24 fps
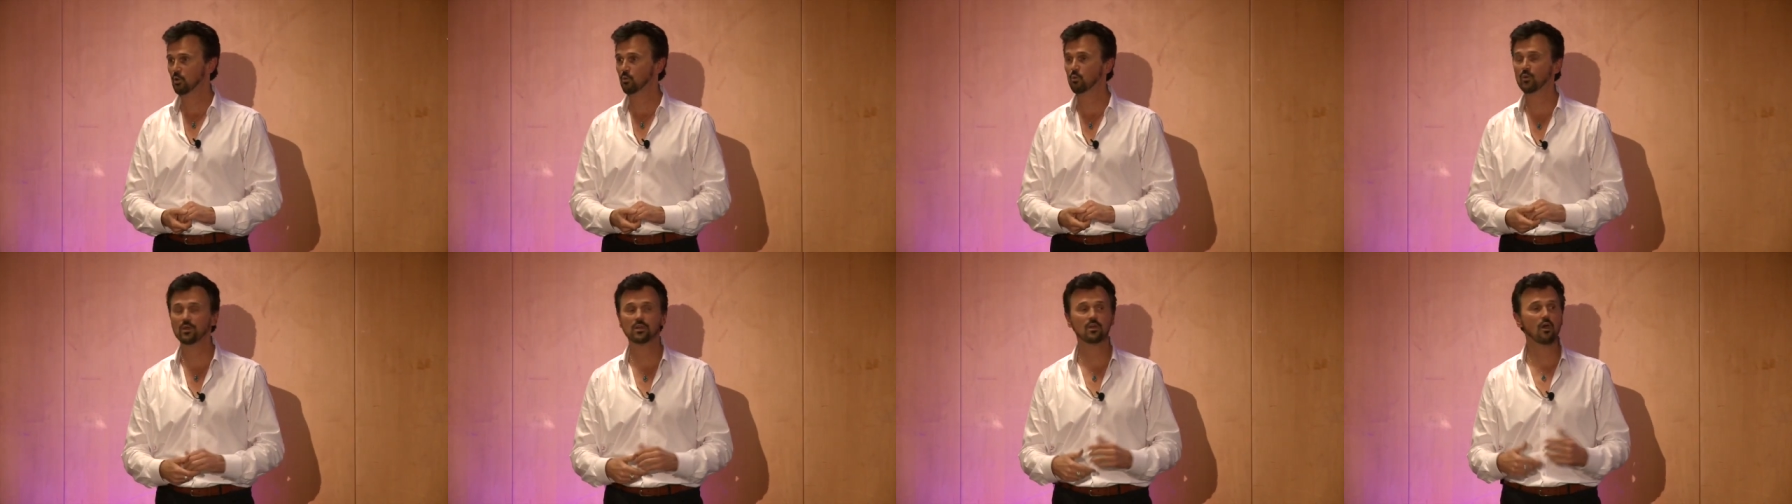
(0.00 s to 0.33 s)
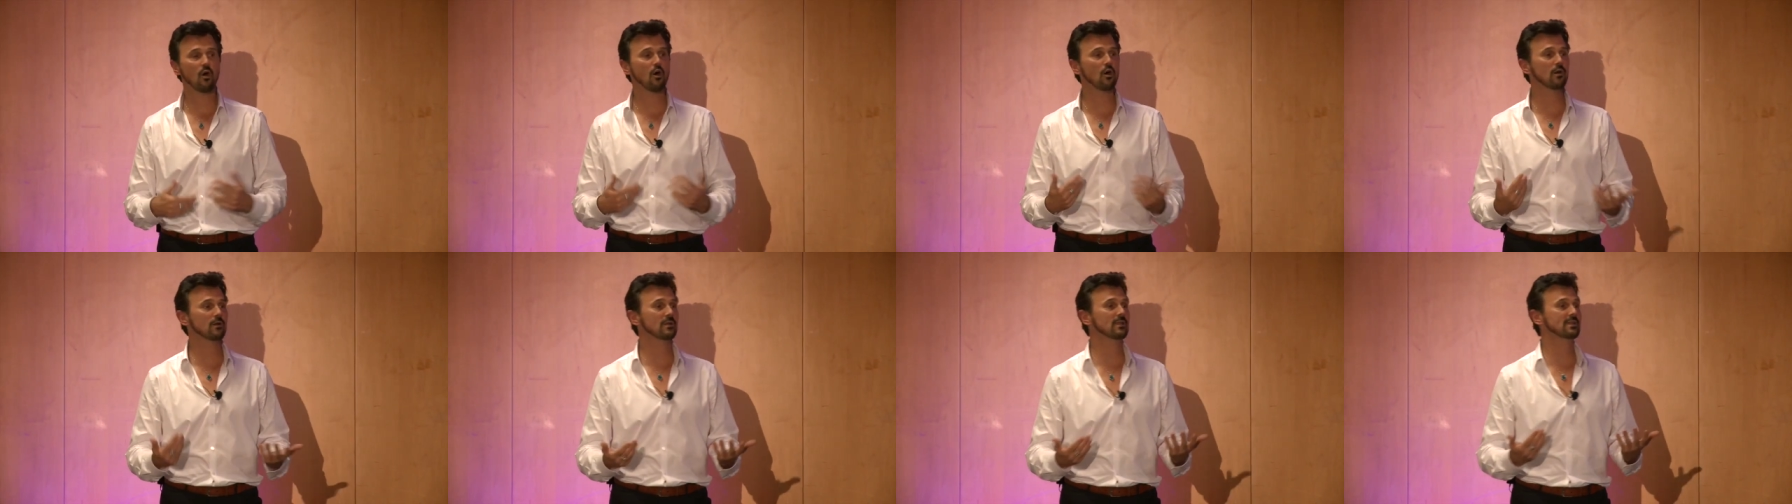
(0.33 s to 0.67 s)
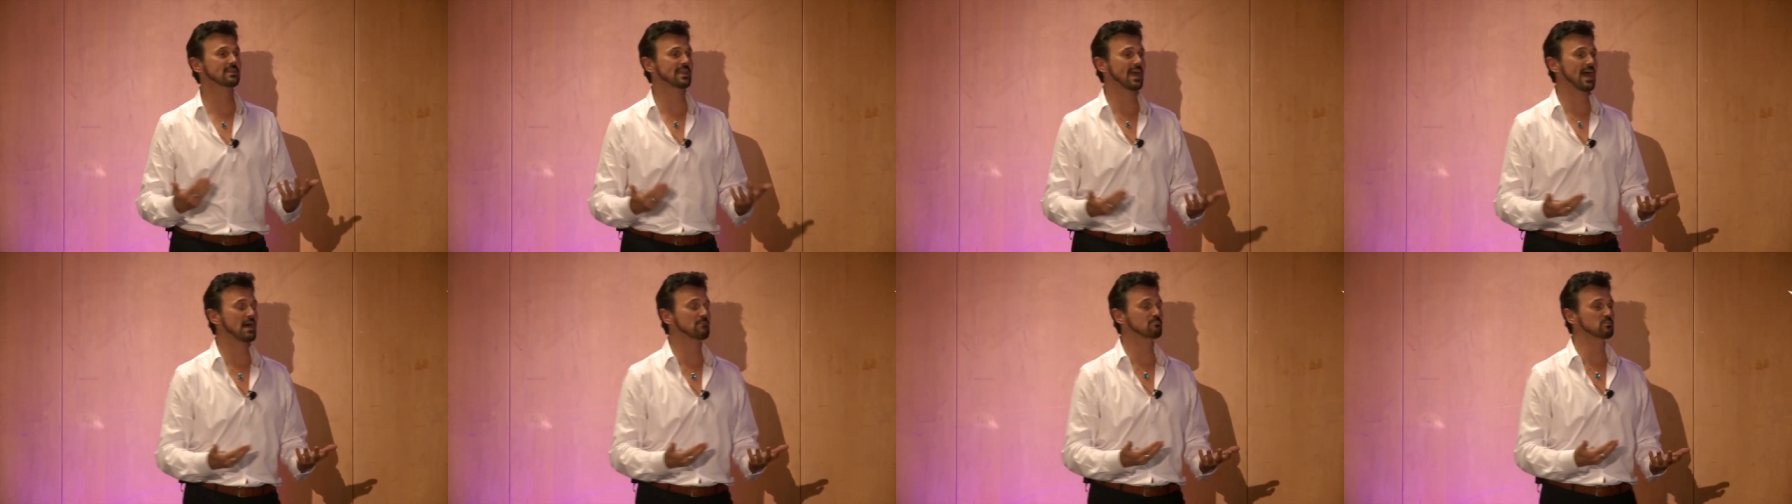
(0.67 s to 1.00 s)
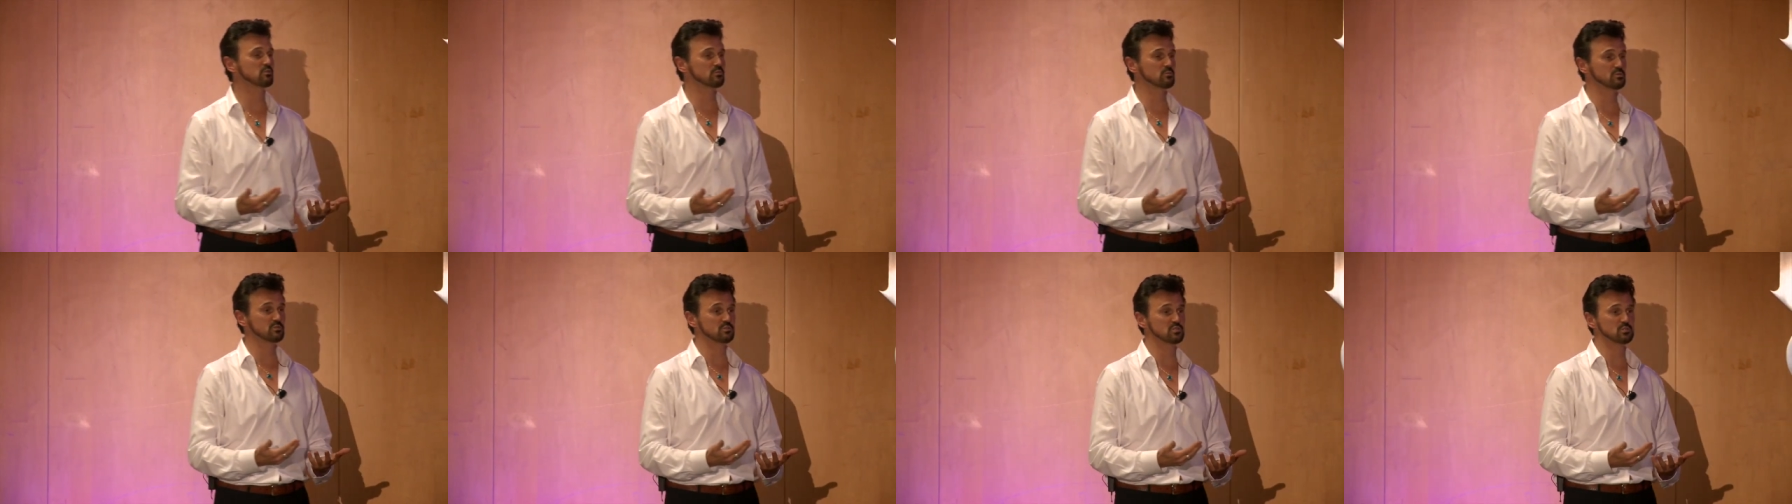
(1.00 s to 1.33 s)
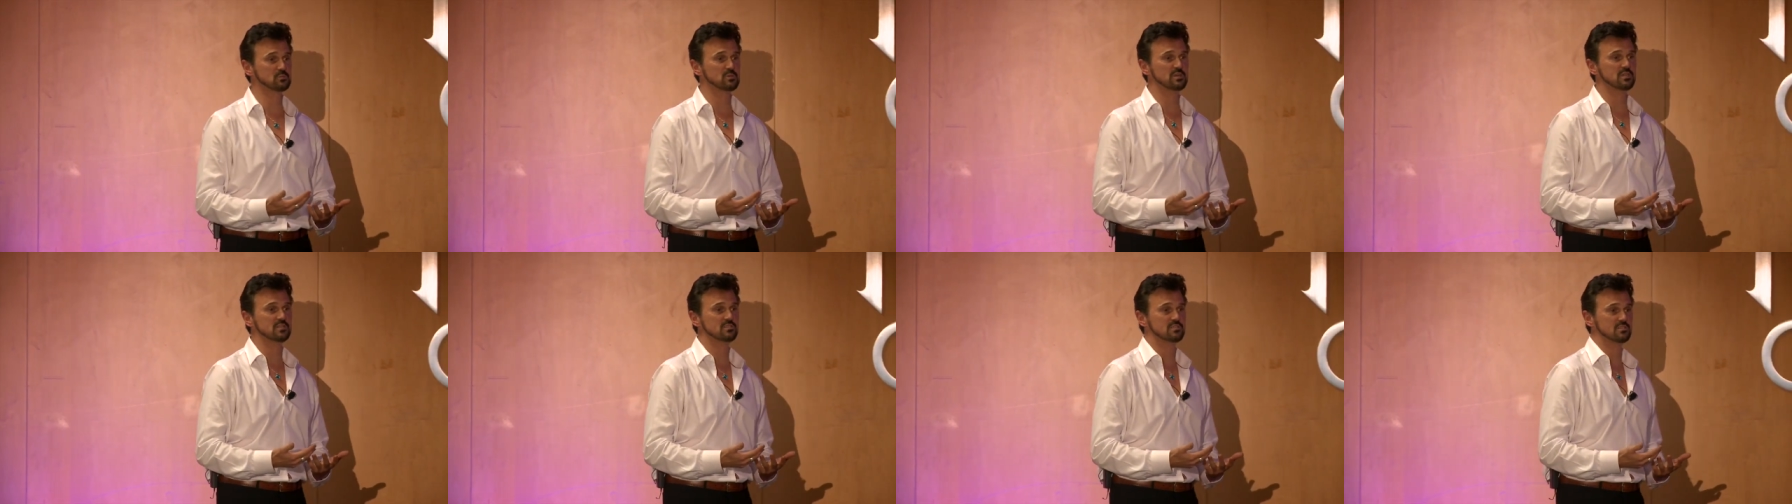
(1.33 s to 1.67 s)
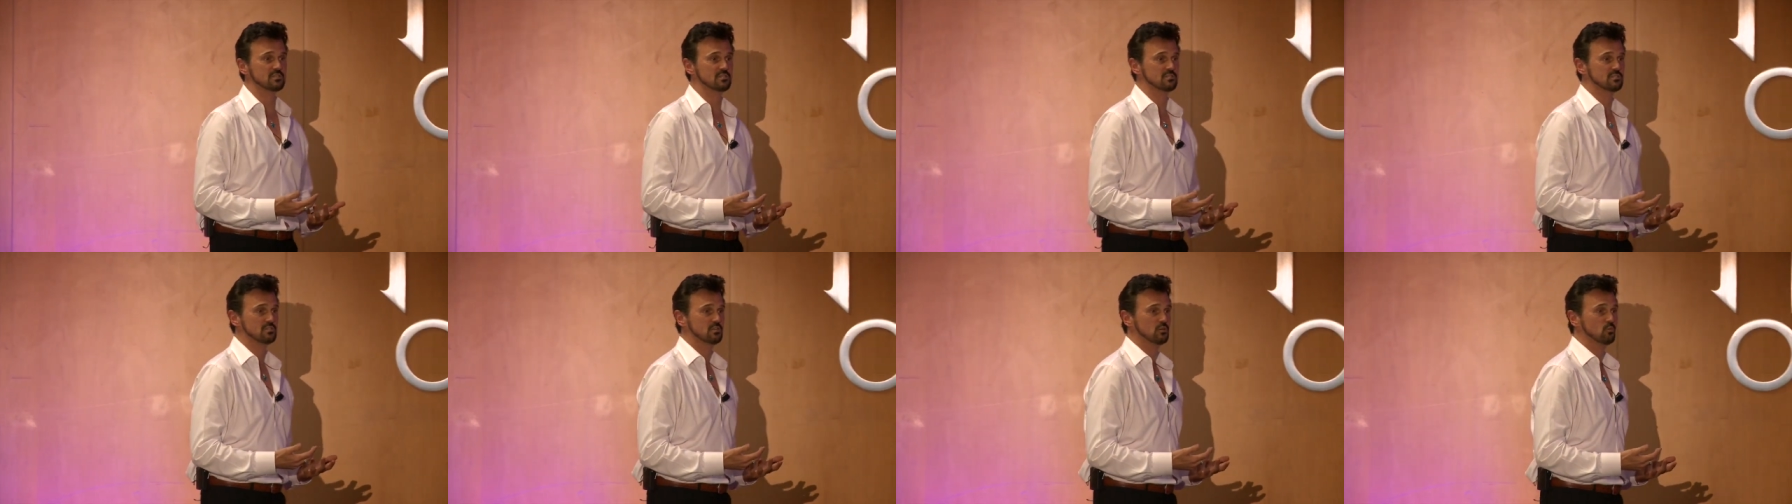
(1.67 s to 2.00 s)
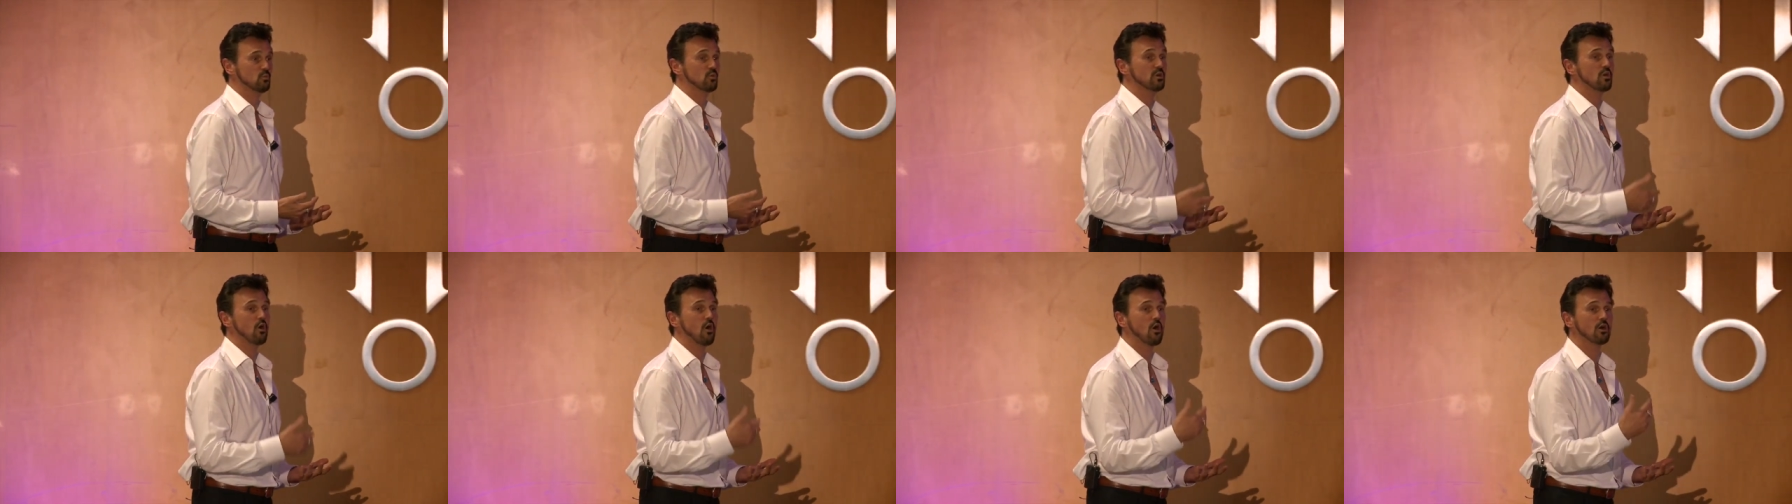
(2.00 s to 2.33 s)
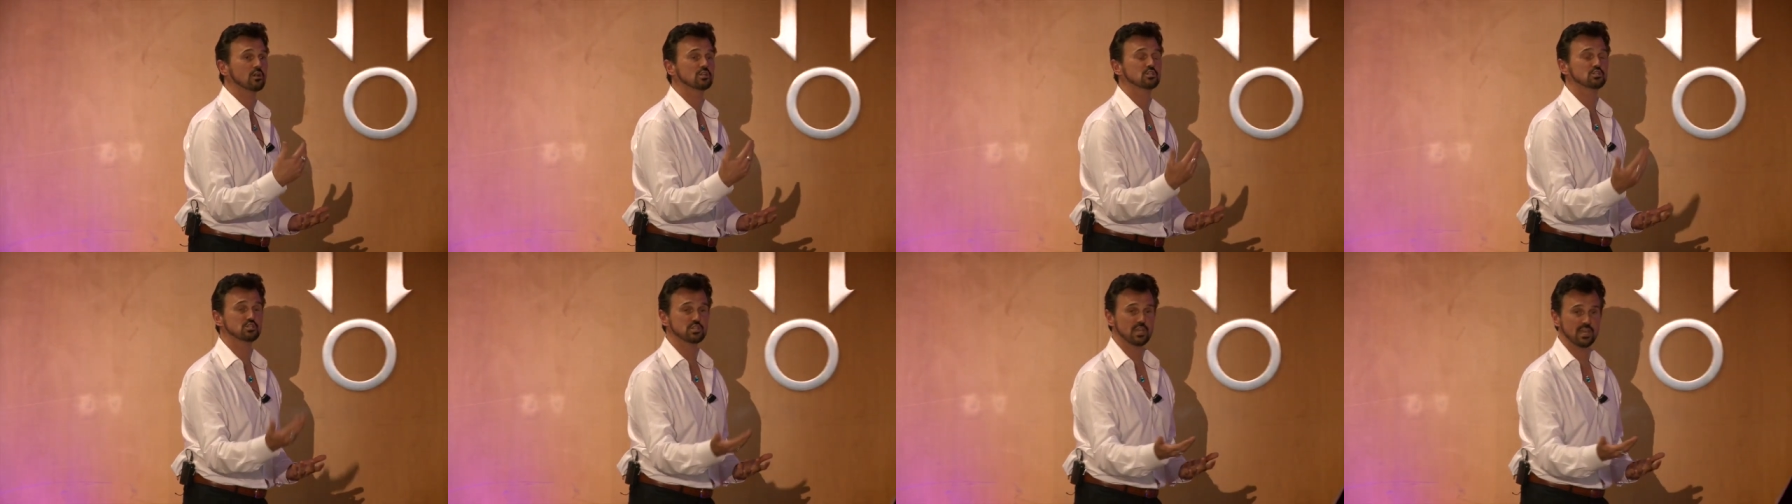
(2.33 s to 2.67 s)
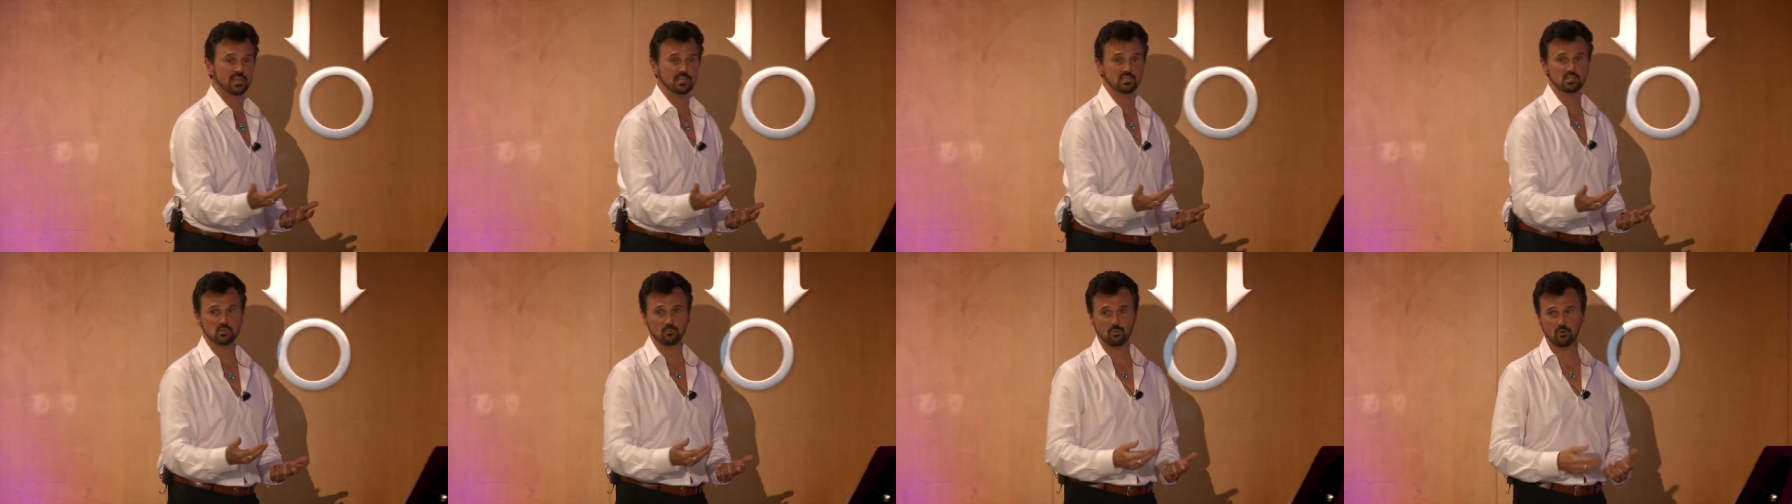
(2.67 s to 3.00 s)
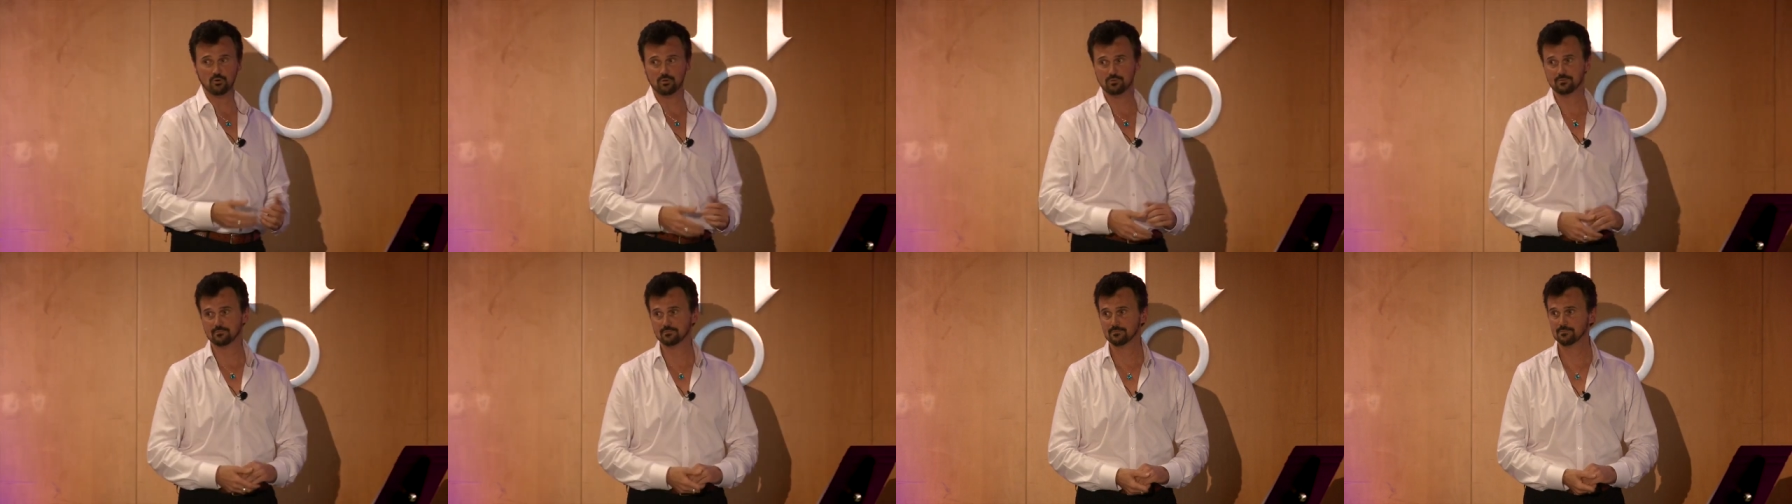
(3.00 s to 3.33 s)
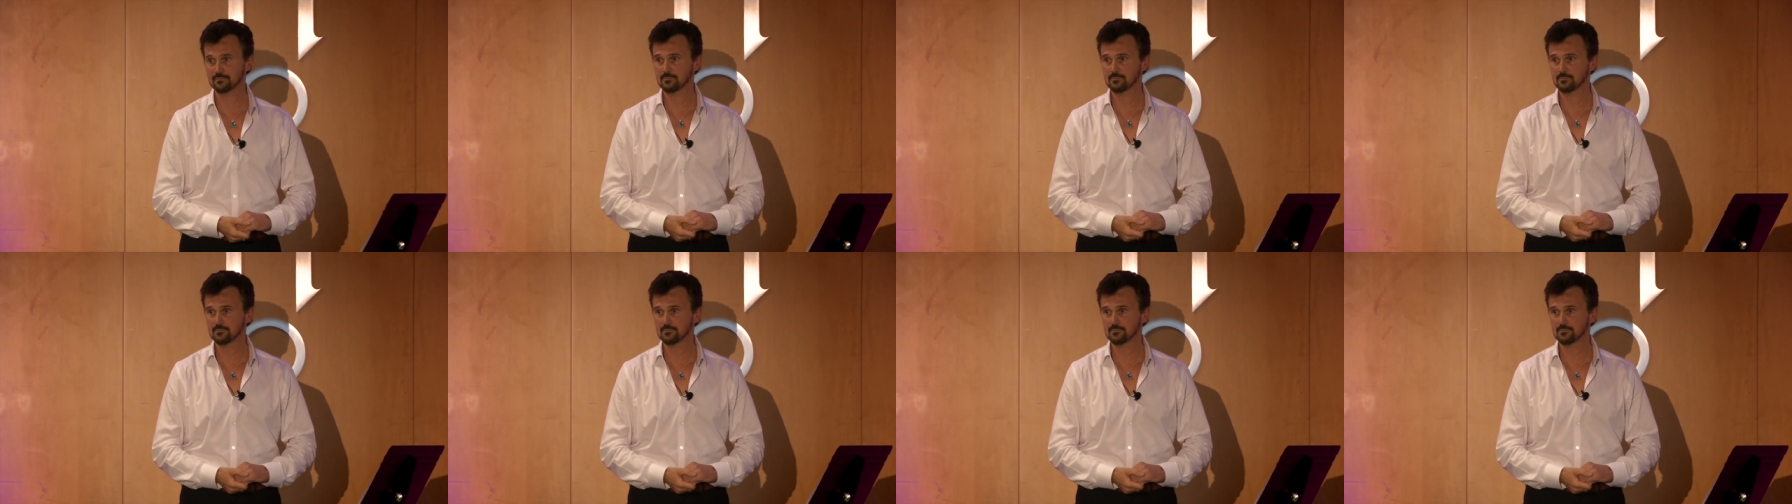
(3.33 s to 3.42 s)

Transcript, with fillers: We are an adaptable species, we are changeable.